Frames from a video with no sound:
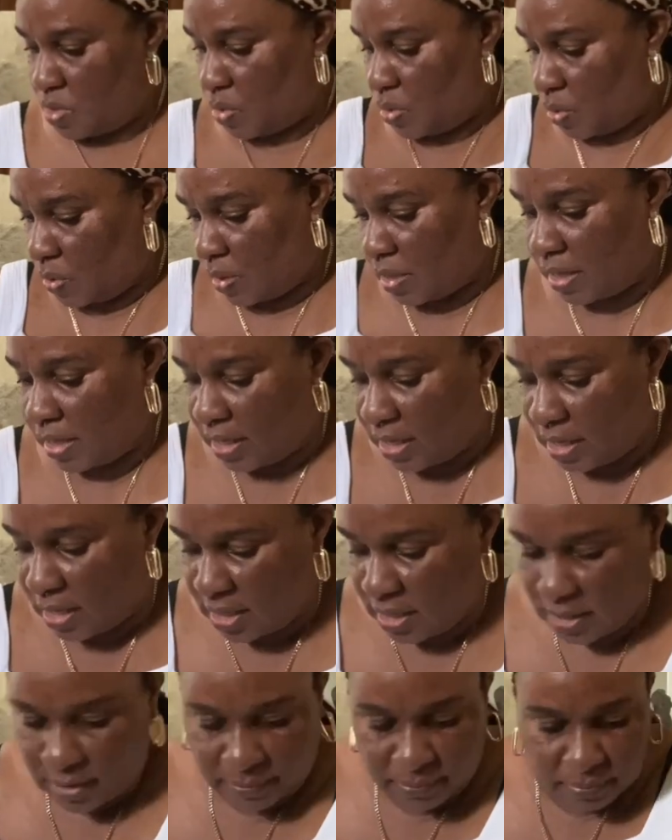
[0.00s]

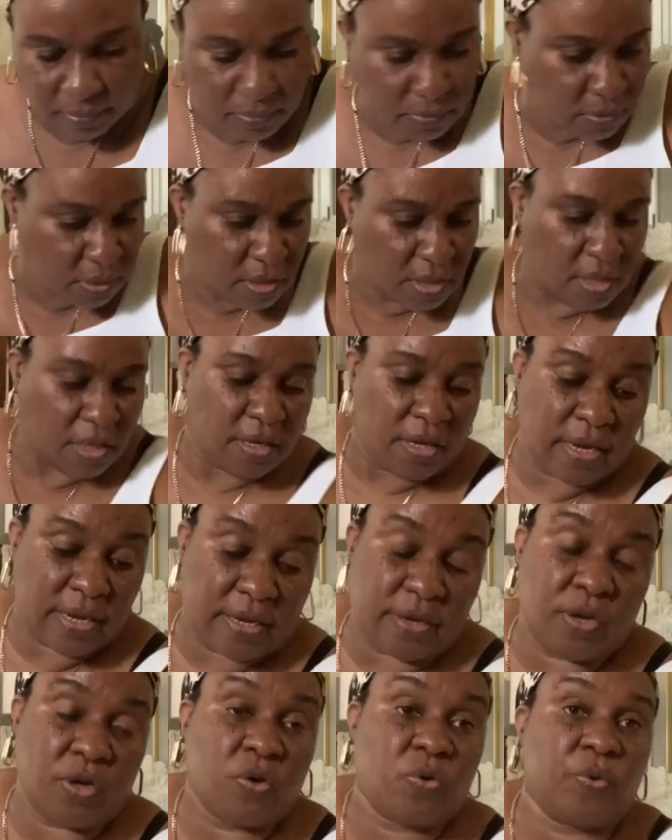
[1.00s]
Okay,
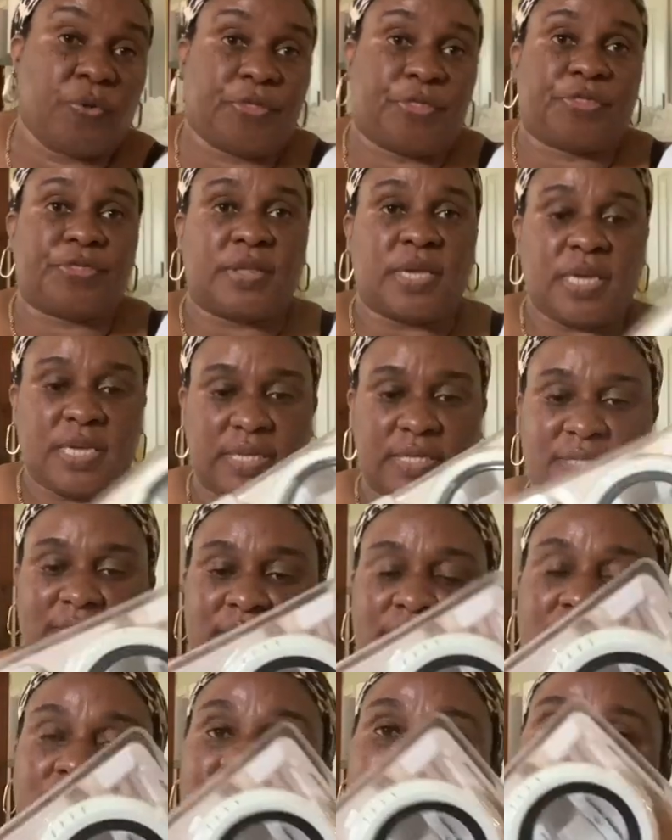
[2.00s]
and now
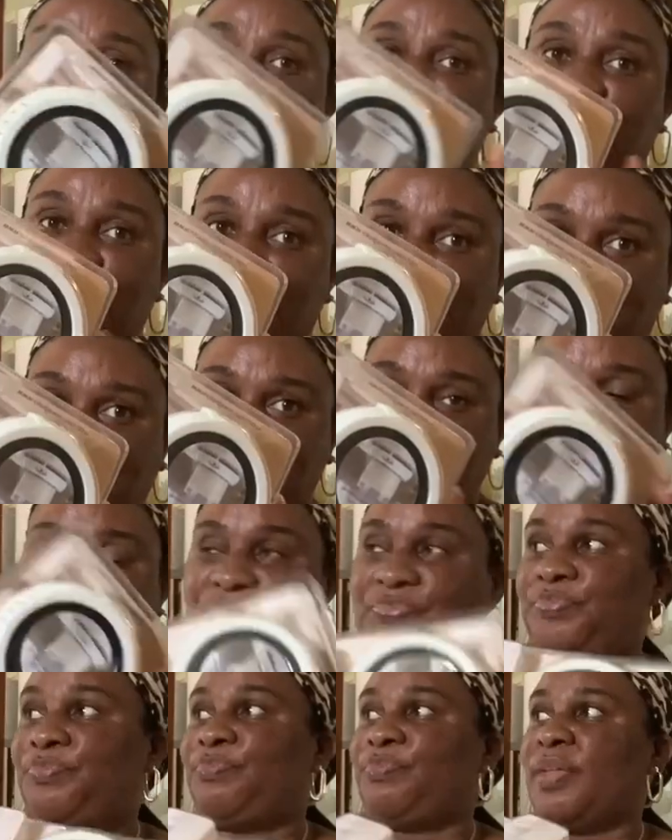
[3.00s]
this
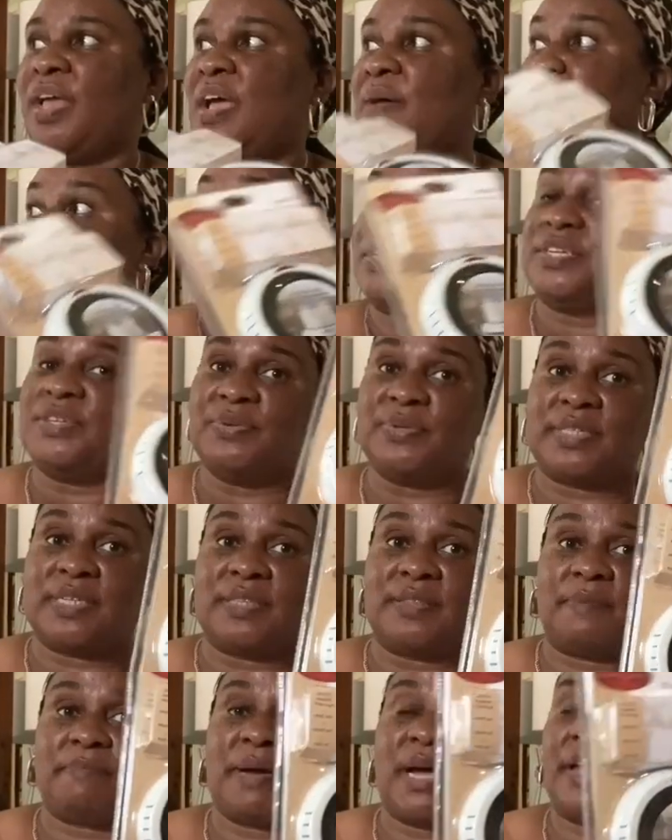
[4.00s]
I'm gonna use in
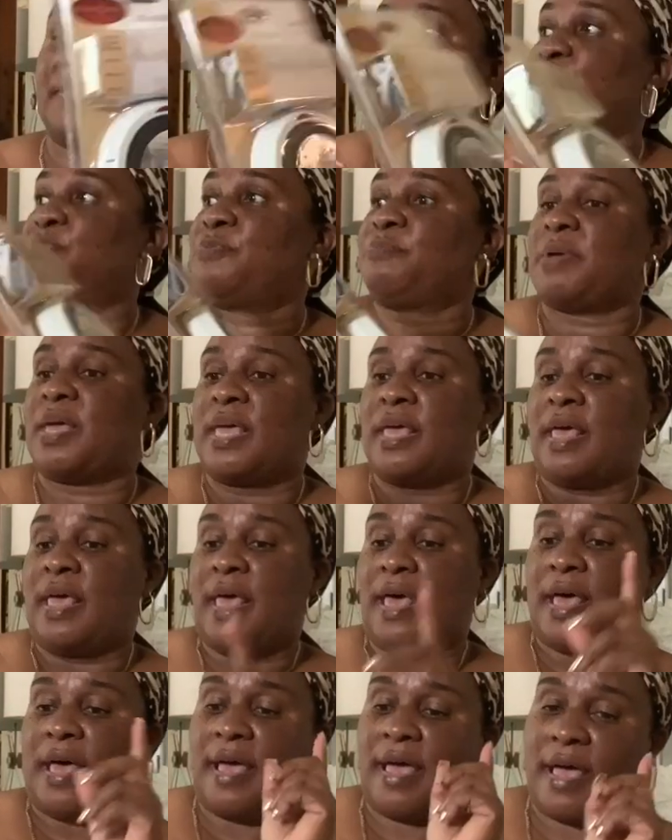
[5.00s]
the bathroom.
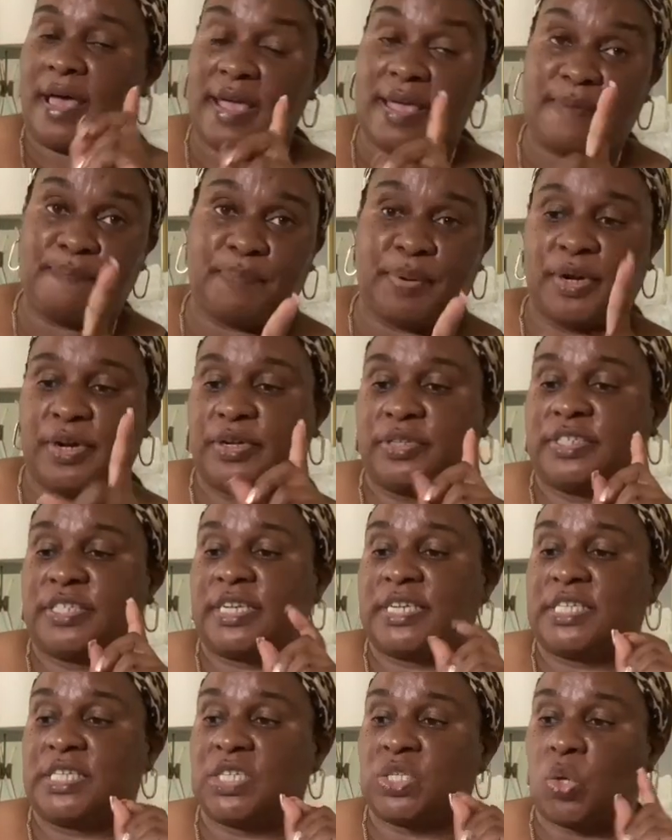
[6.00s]
I
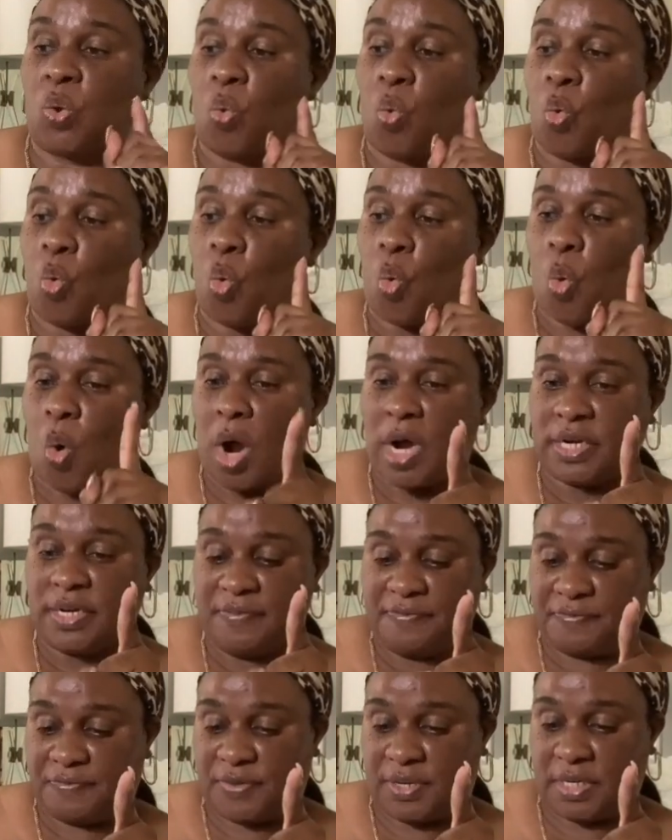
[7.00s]
purchased
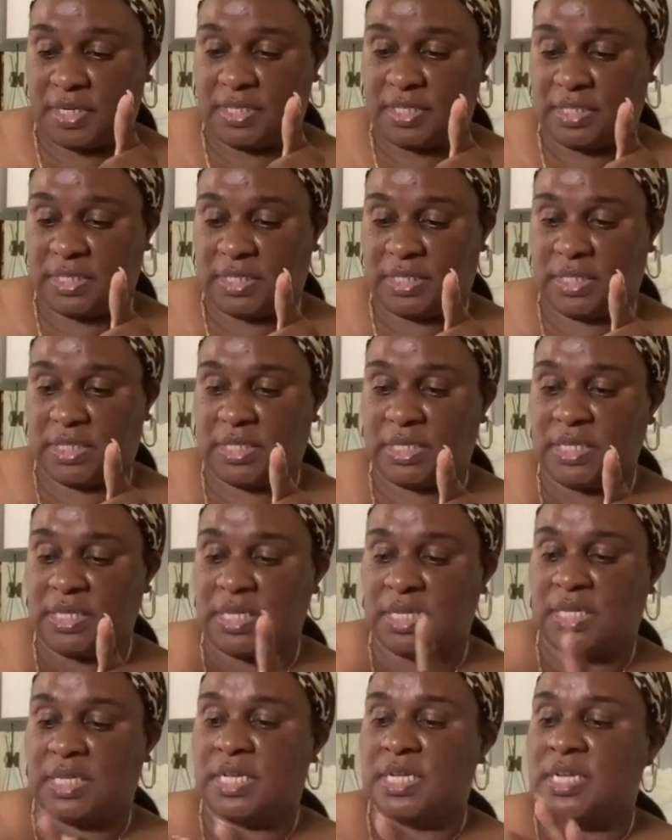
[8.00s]
one first,
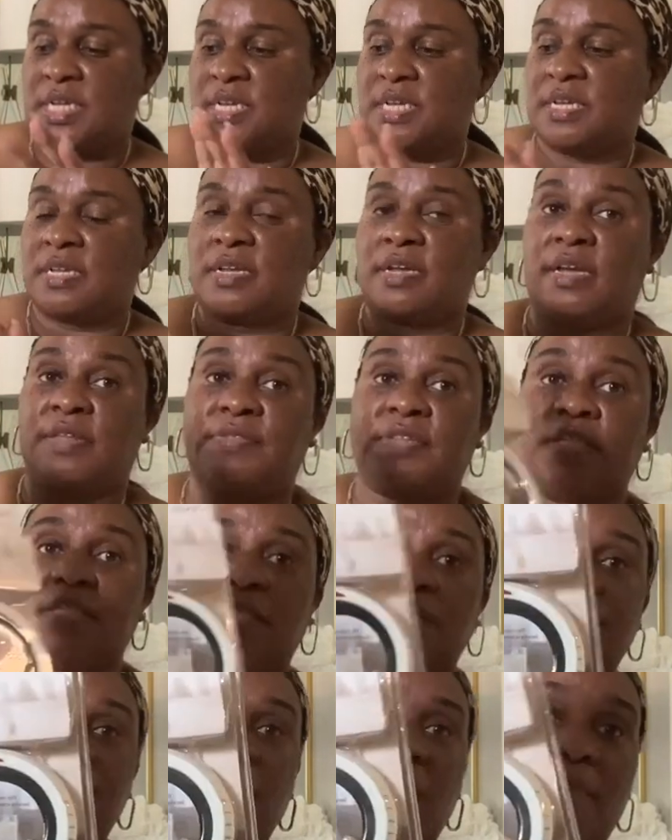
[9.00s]
and this
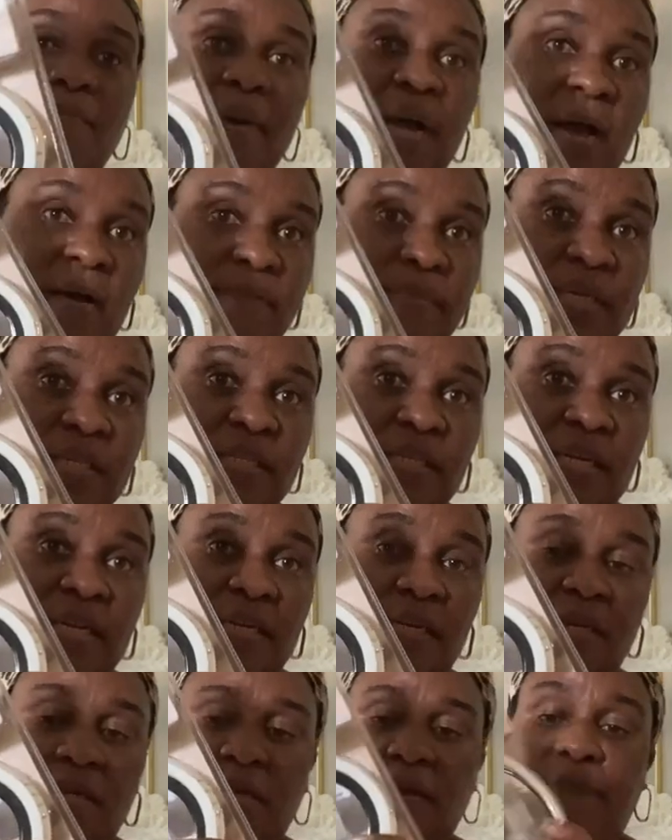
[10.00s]
is from
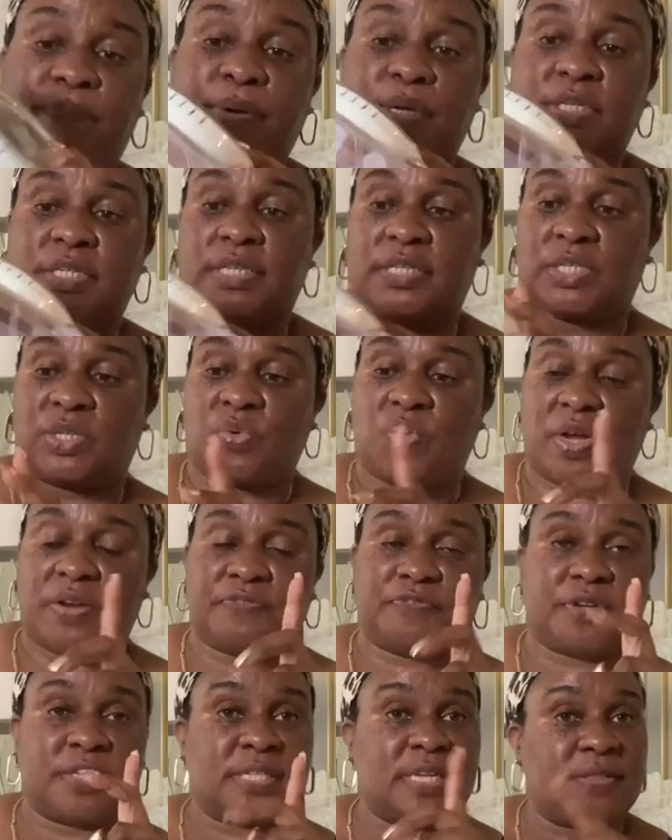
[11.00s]
Amazon. Purchased one
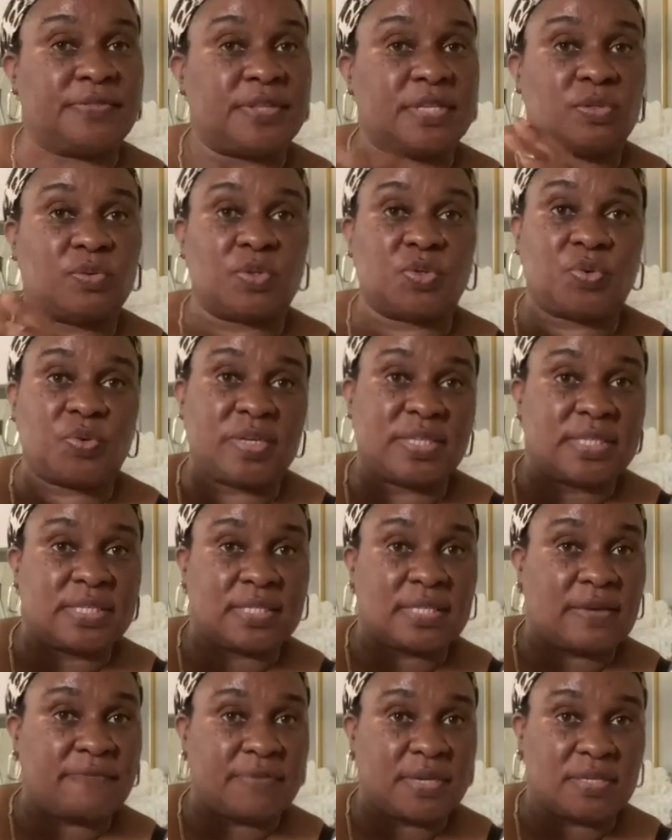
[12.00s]
first and this was only
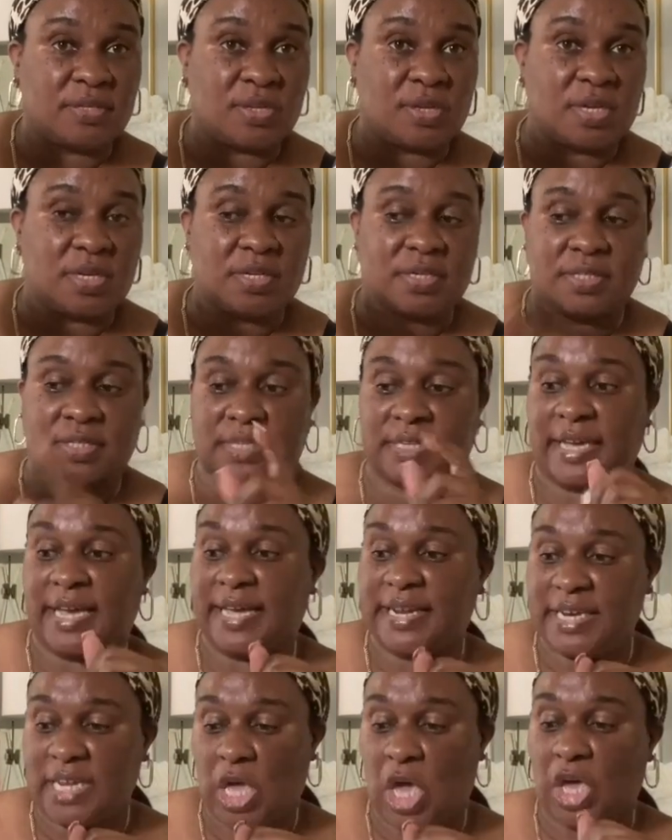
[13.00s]
$7.
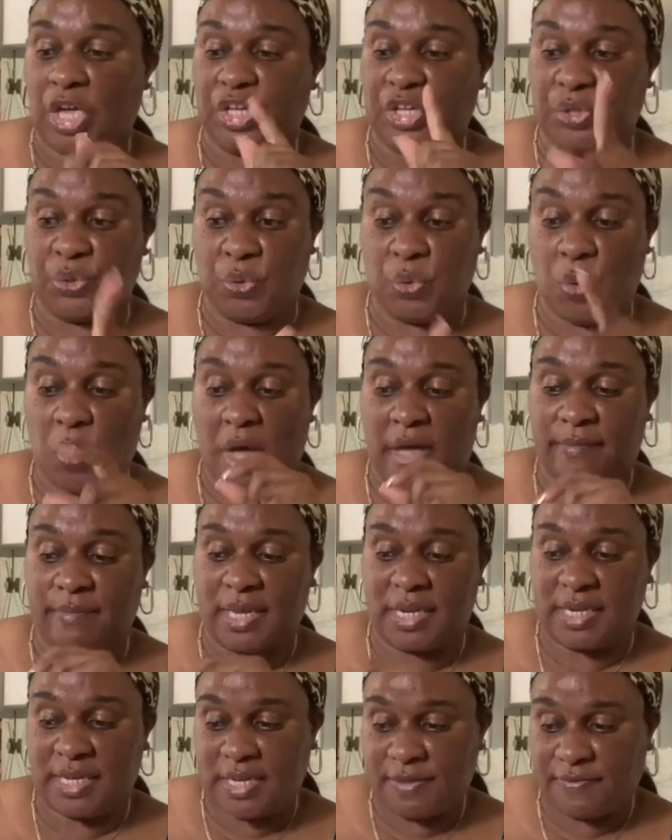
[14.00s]
Can you
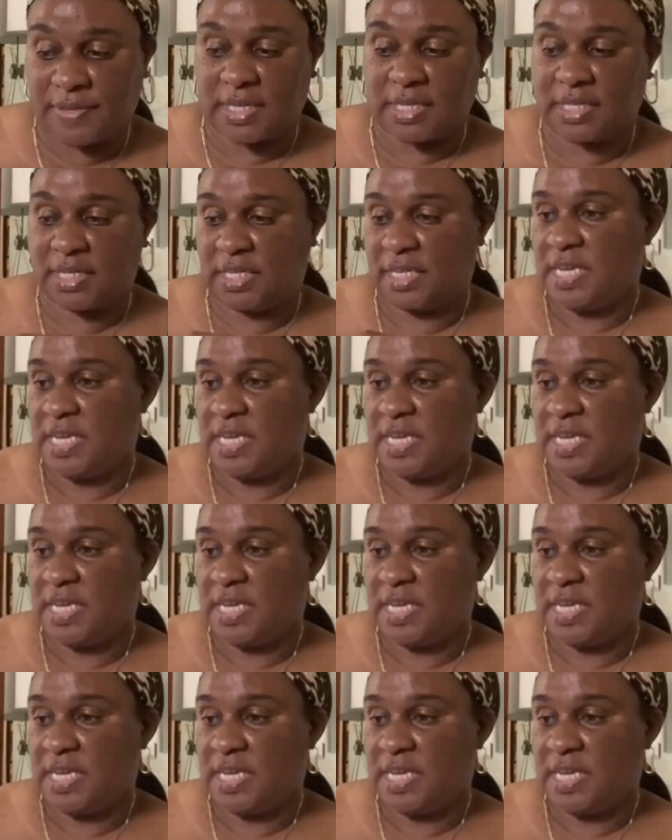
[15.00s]
believe it?